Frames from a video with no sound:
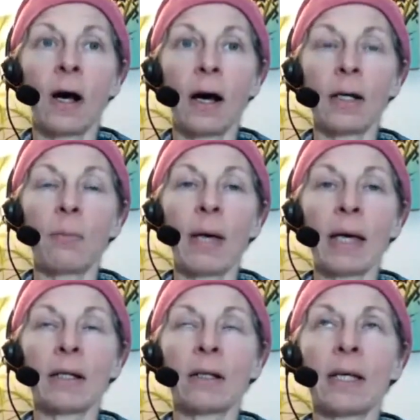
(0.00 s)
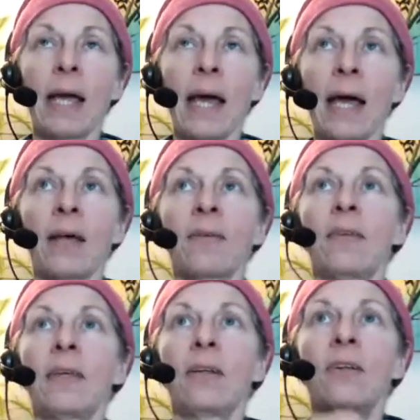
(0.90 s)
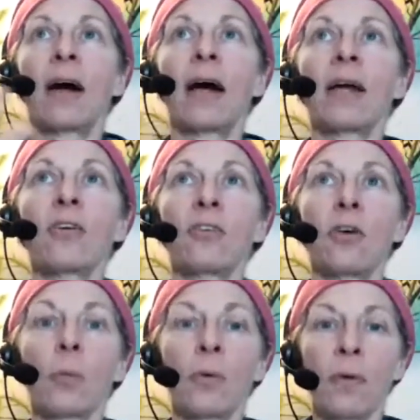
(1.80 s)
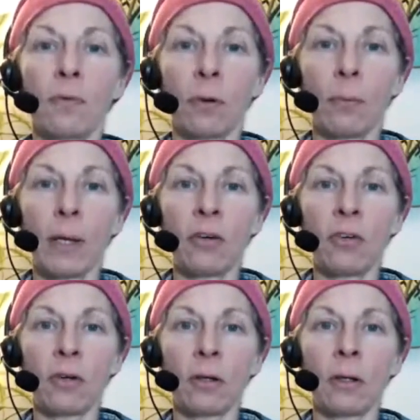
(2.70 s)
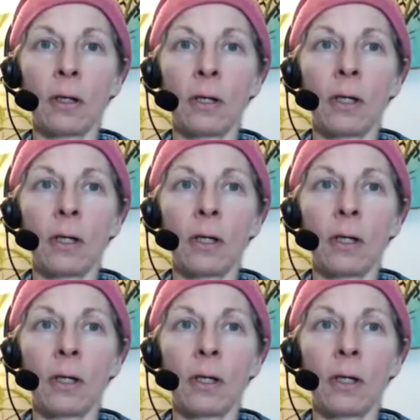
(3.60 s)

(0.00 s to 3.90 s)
automatically has the entire scope of information,